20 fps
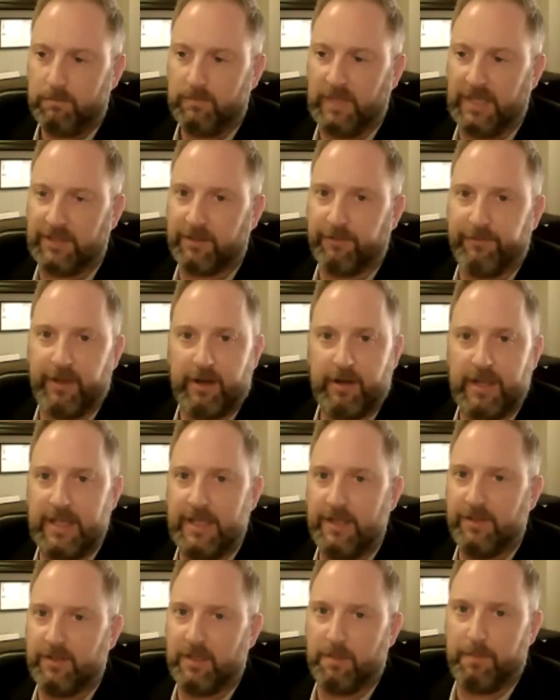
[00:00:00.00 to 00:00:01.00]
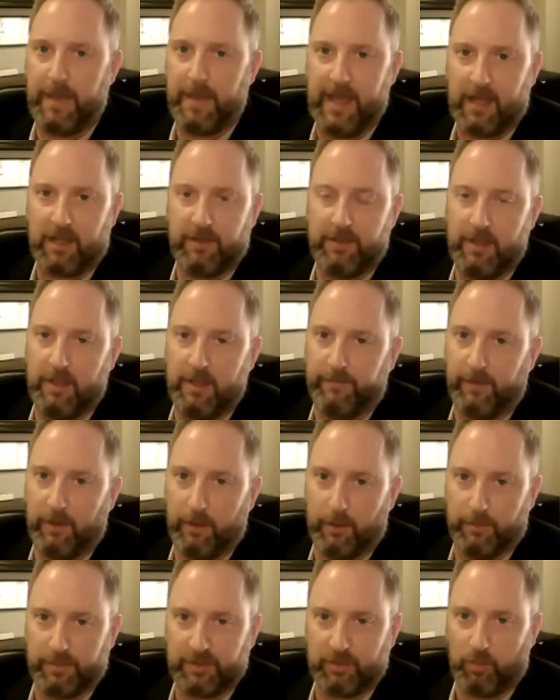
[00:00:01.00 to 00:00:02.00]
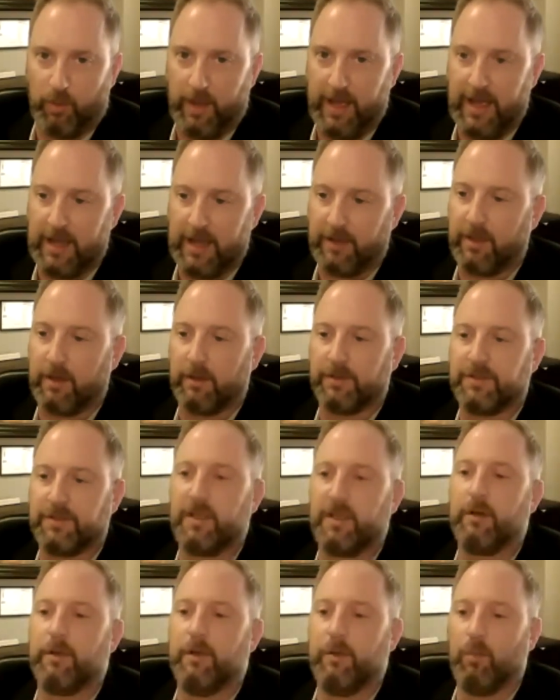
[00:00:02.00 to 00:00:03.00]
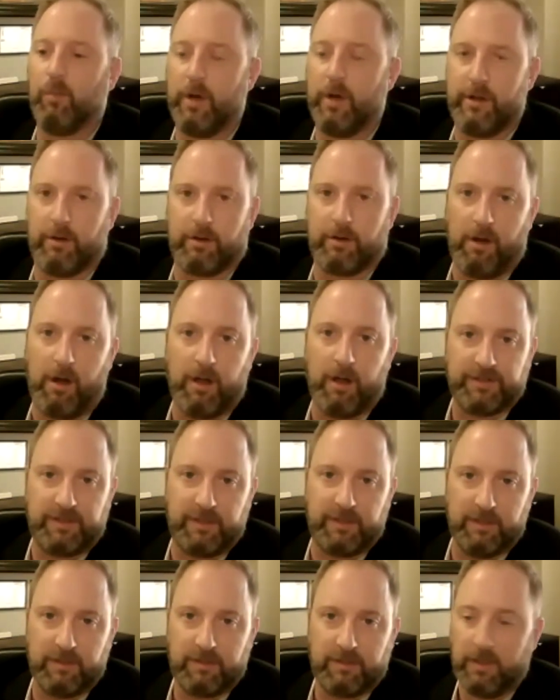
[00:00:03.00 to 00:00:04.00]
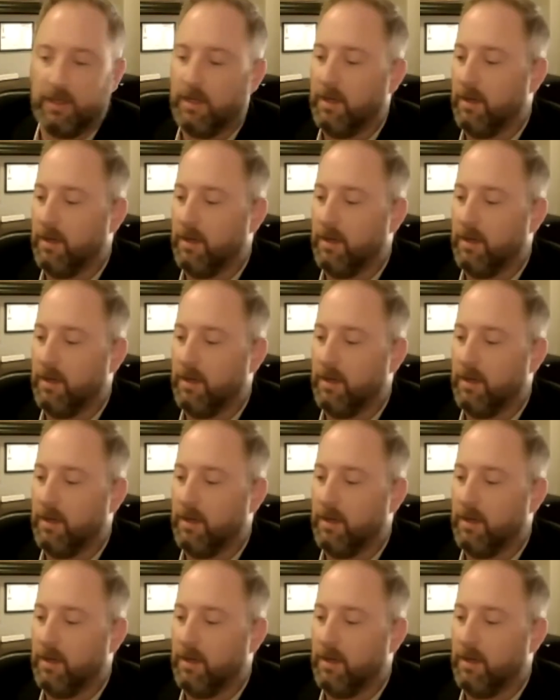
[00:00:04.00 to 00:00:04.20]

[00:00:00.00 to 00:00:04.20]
That's a very easy back of the envelope swag that'll tell you what your cost is.